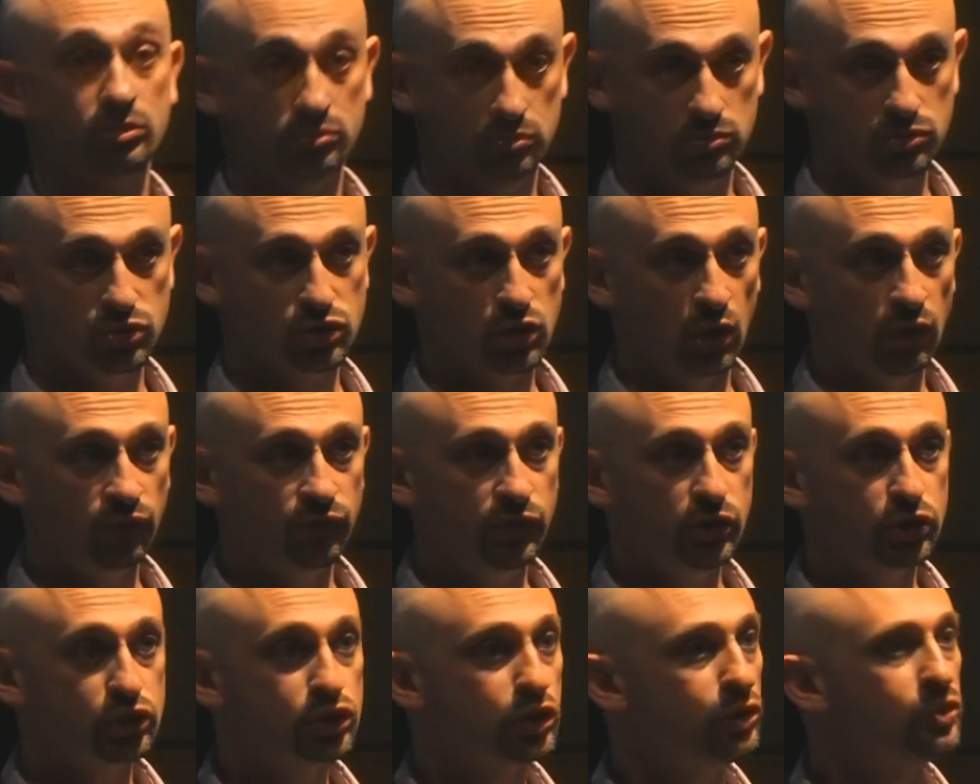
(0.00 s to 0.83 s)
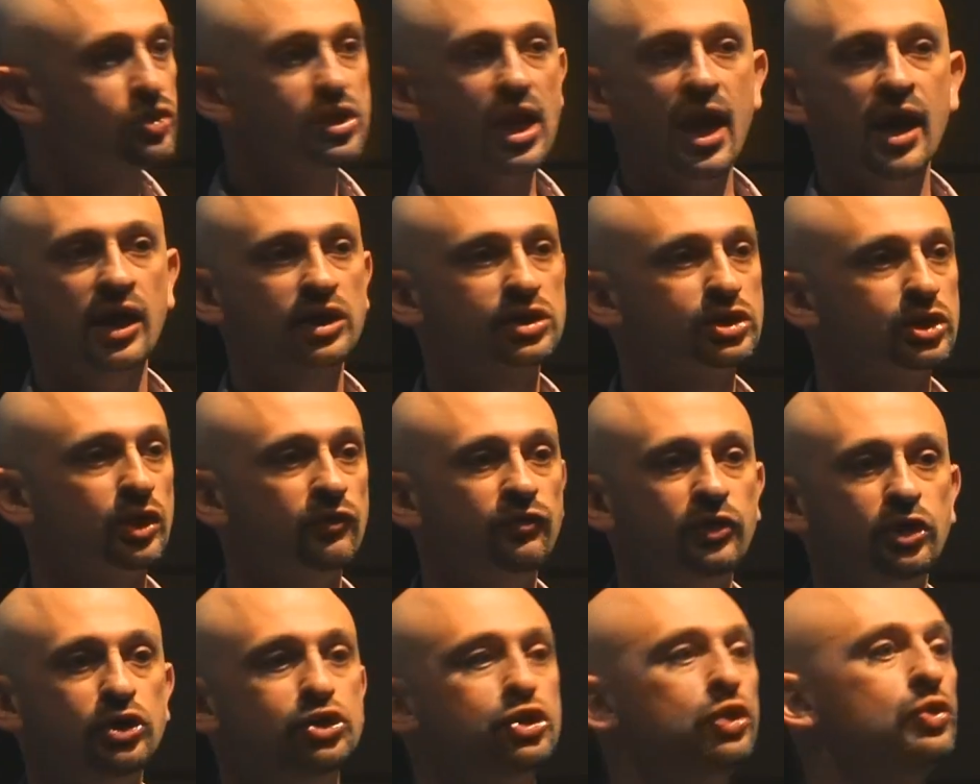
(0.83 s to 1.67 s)
Soviet Jews,
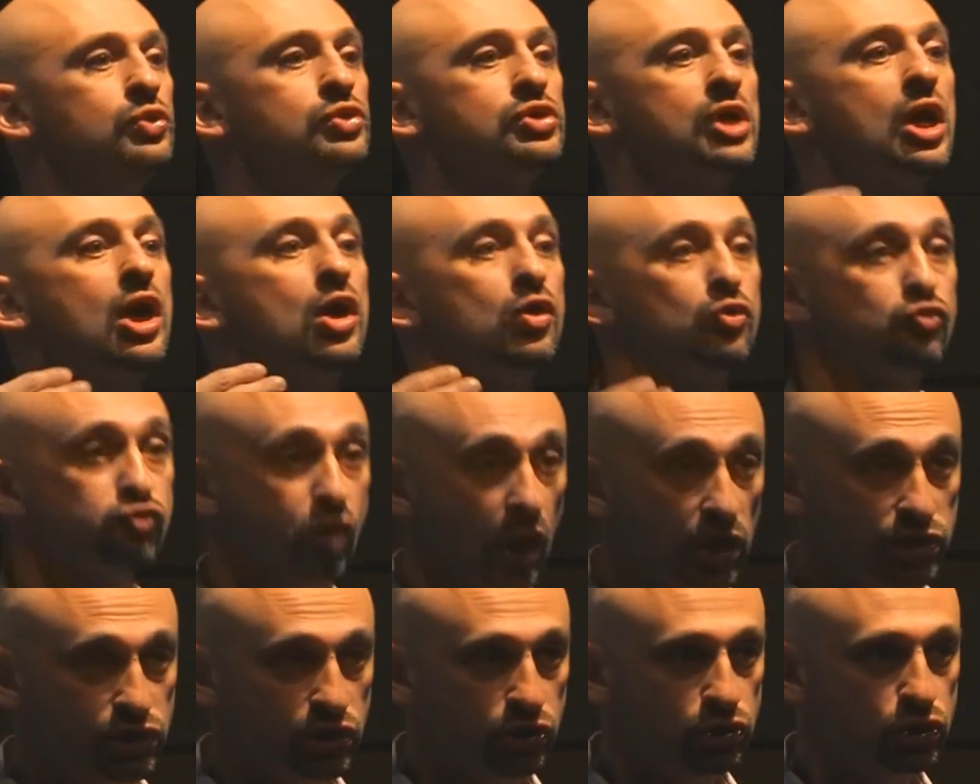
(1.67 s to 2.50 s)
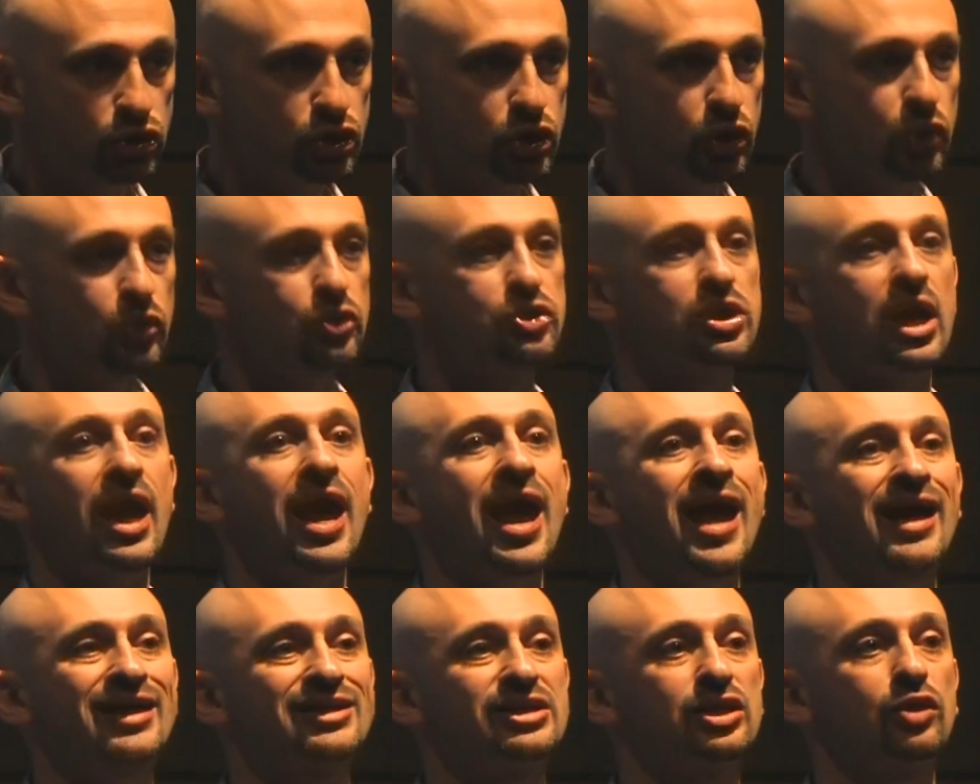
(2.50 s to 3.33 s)
ex-Soviet Jews, Russian Jews,
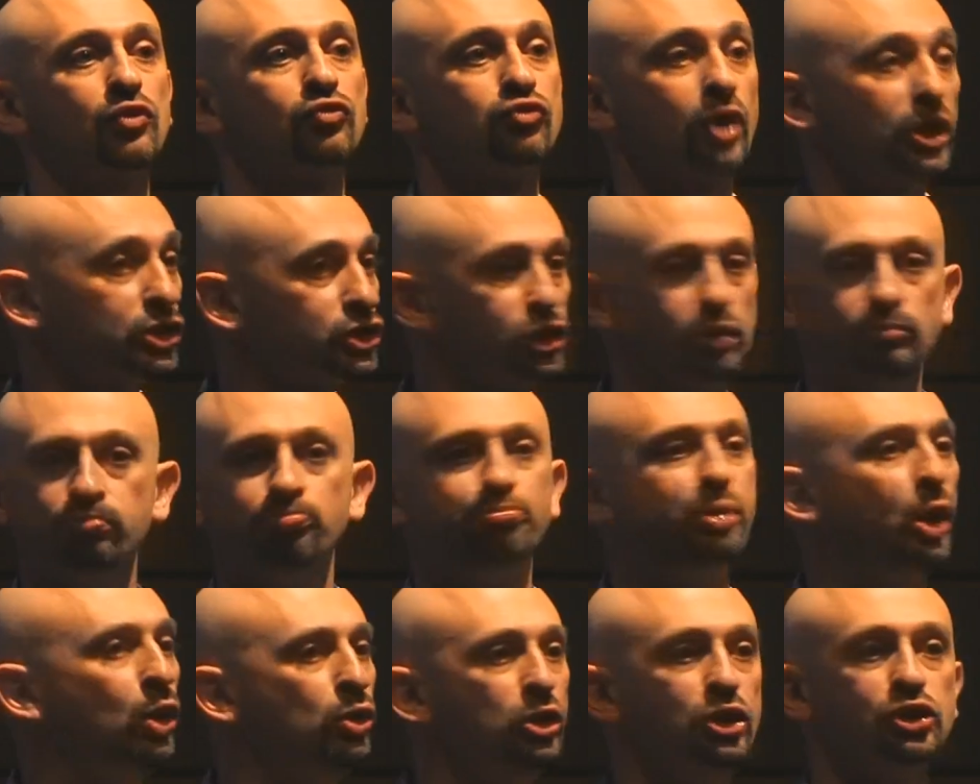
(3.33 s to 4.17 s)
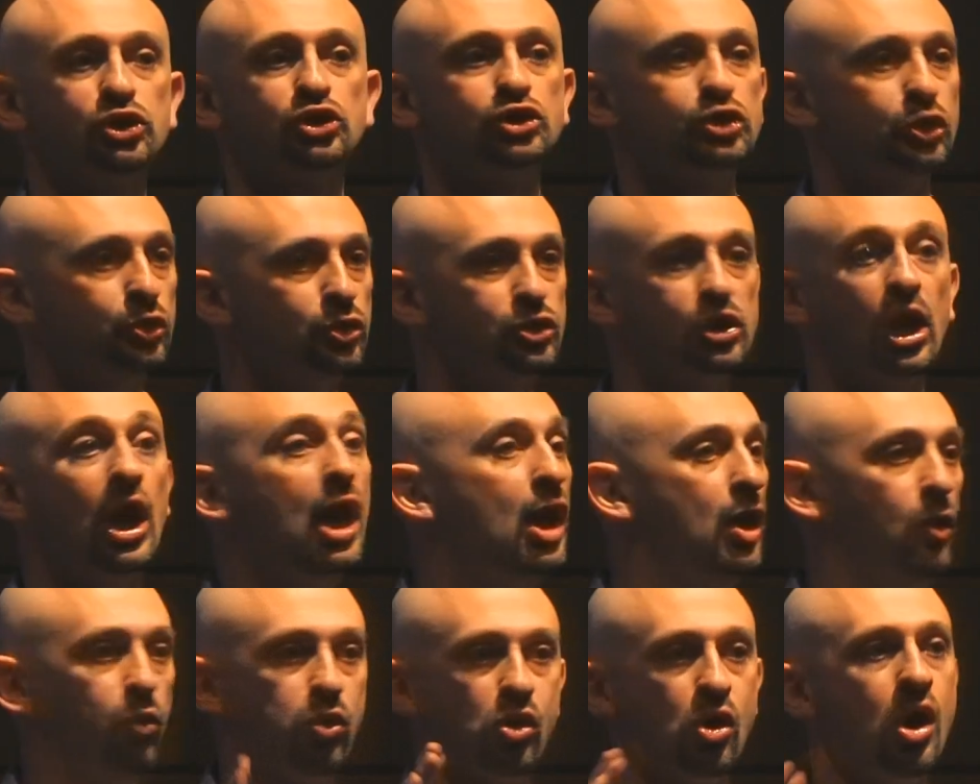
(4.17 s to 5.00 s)
ex-Russian Polish Jews.
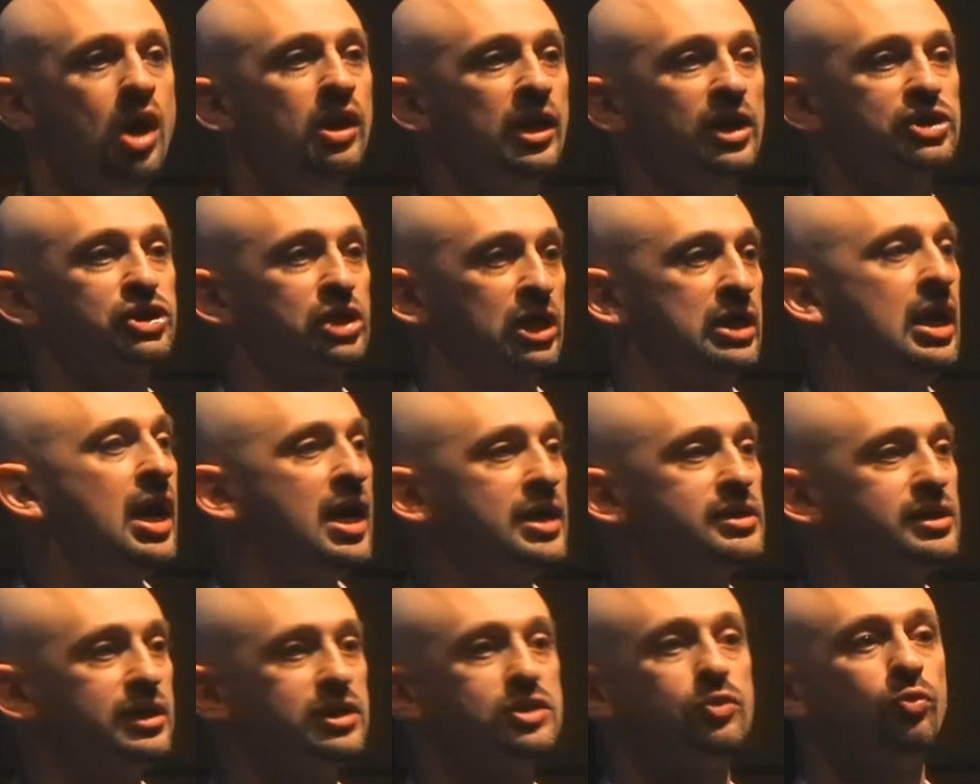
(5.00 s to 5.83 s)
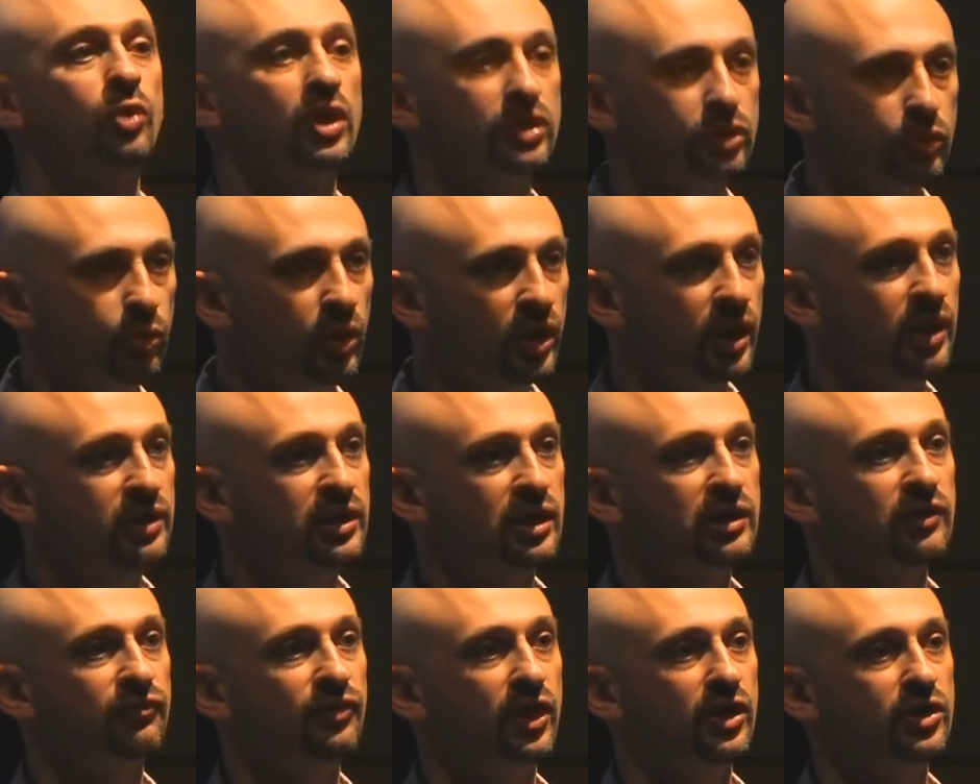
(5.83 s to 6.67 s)
We're all Ashkenazis. What you want to
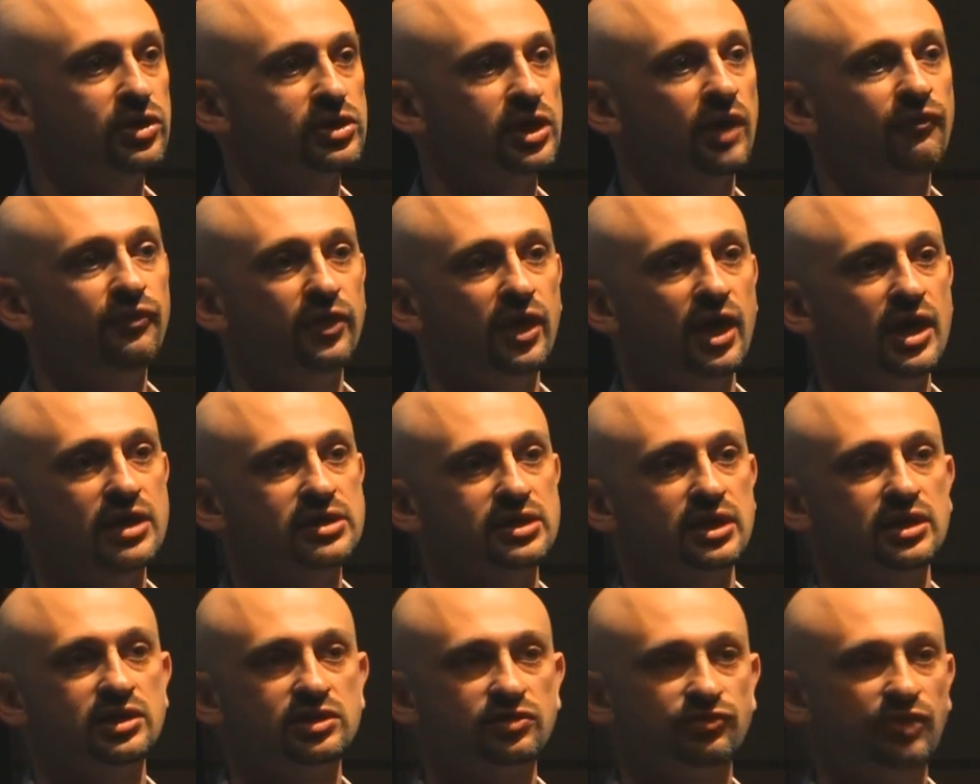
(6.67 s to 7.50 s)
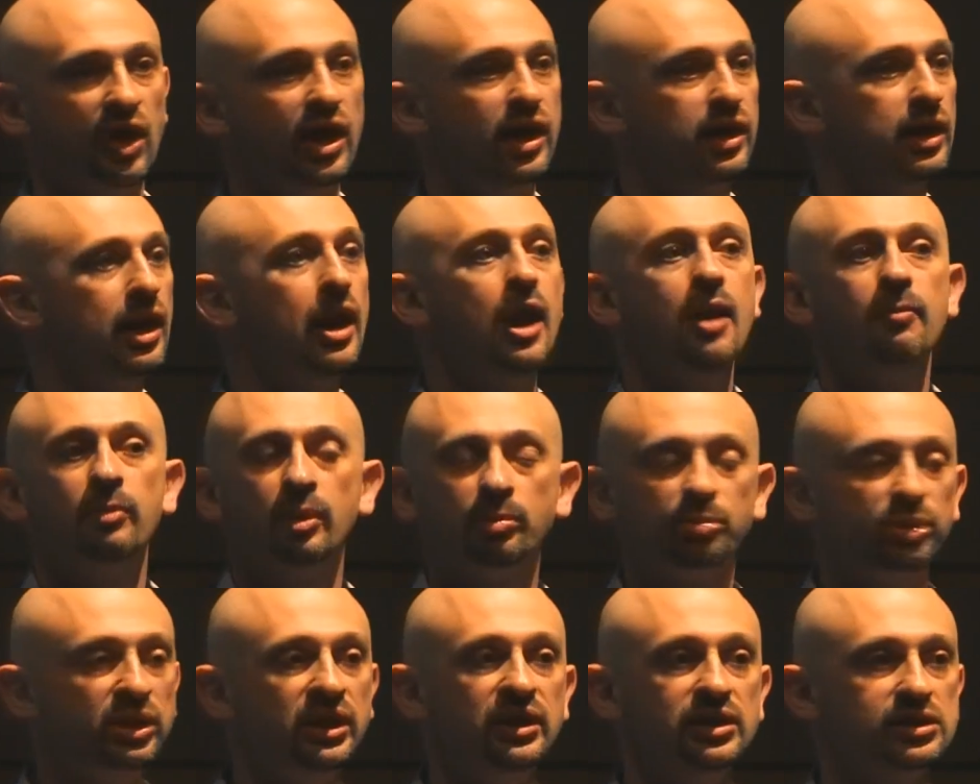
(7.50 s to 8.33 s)
identify yourself as is fine,
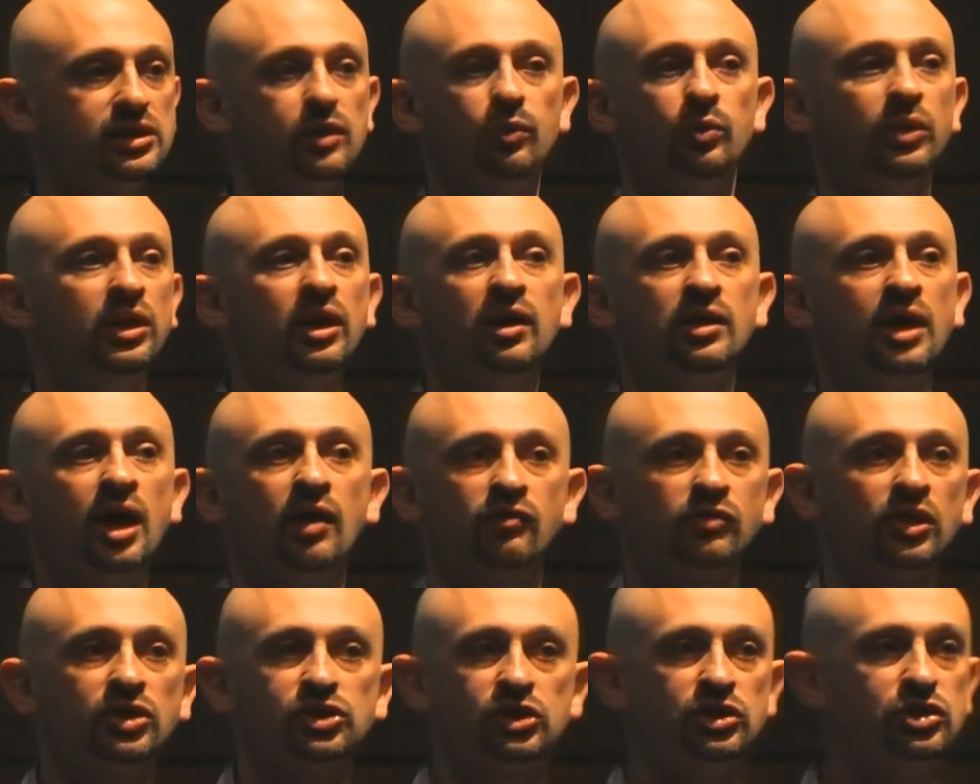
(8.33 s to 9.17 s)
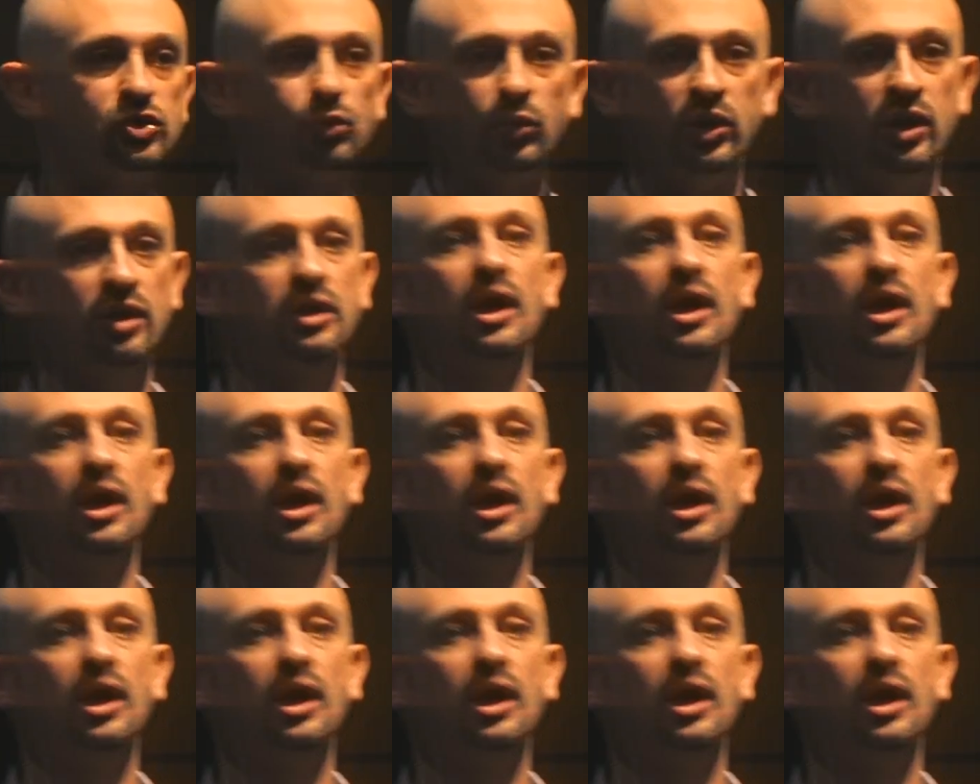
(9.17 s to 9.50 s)
but please, we are not Russians, we are